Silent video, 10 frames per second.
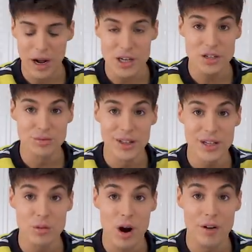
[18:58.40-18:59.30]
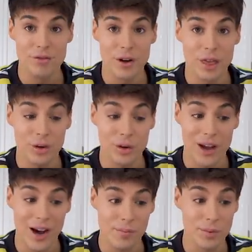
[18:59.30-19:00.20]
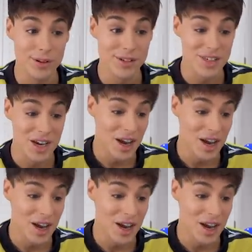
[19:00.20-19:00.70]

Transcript: I just realized we're halfway through the apples.